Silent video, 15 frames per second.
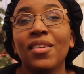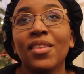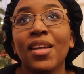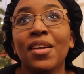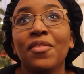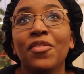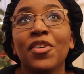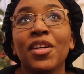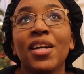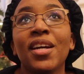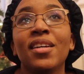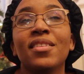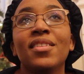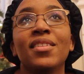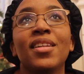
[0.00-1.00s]
like
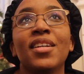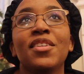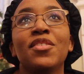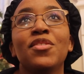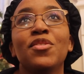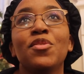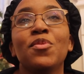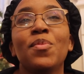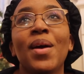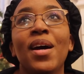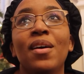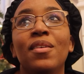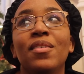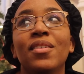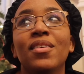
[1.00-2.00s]
forget to like zoom
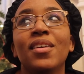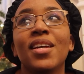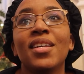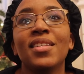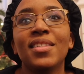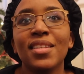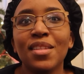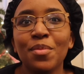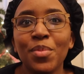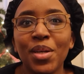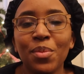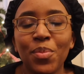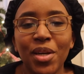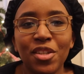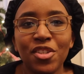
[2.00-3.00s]
out and see the
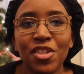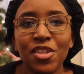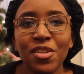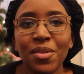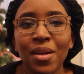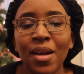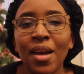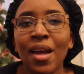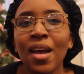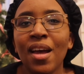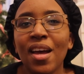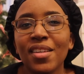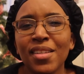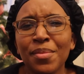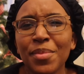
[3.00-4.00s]
big picture.
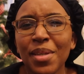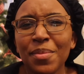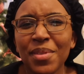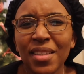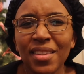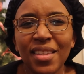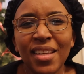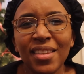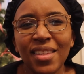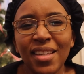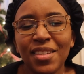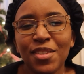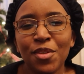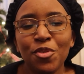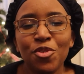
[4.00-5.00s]
Sometimes I think that
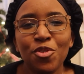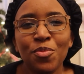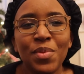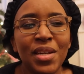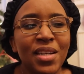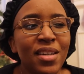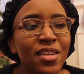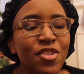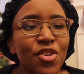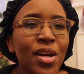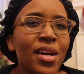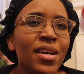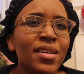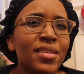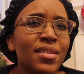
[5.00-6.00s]
social media
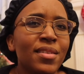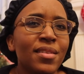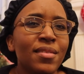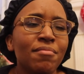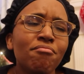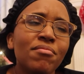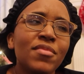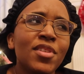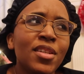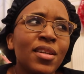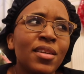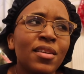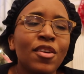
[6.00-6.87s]
tries to